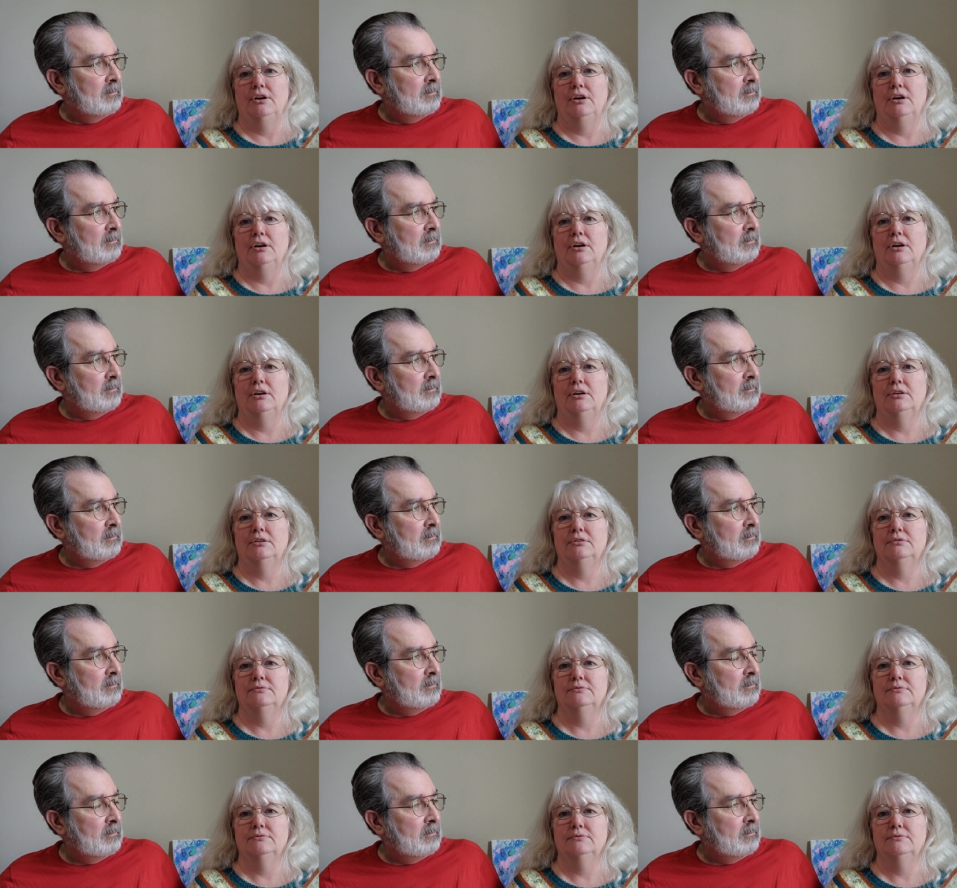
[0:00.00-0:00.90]

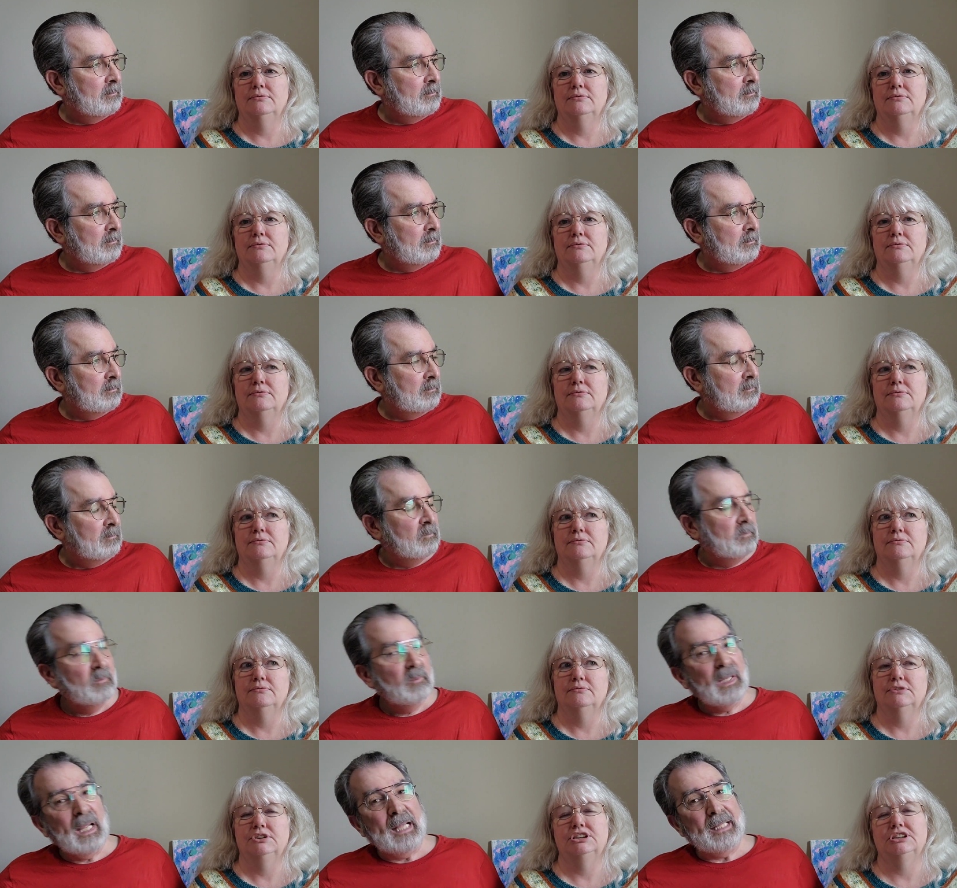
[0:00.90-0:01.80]
Speaker 1: Um,
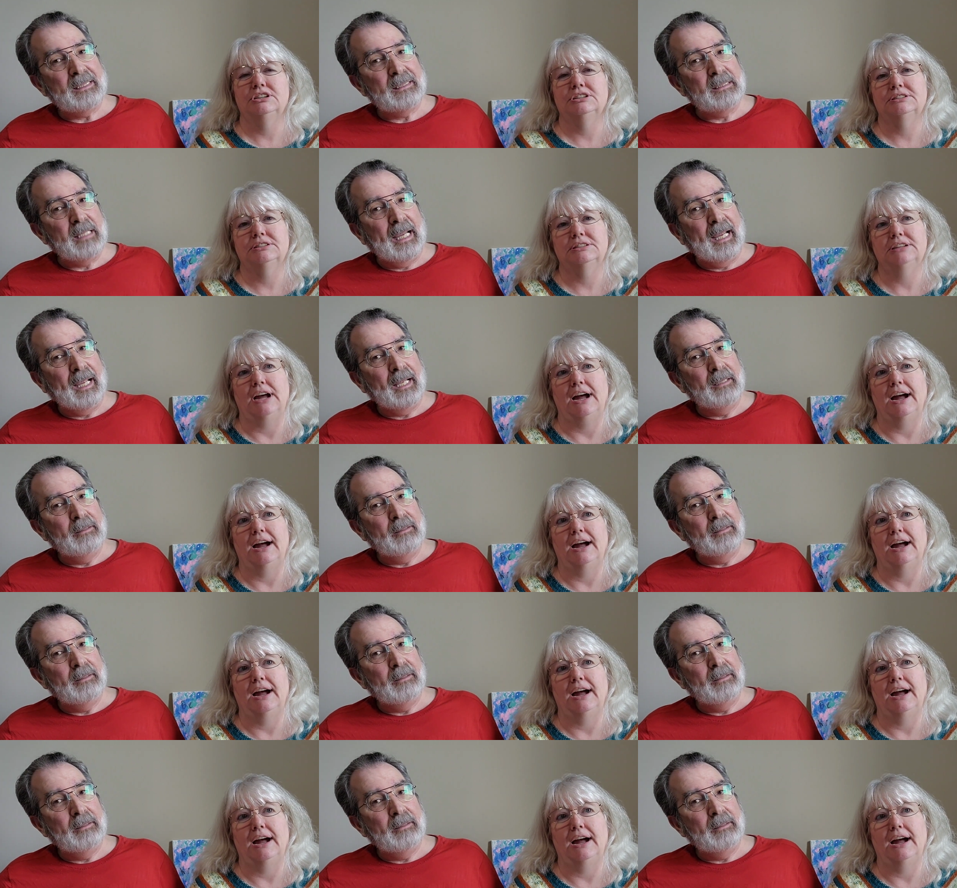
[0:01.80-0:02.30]
That's which sad.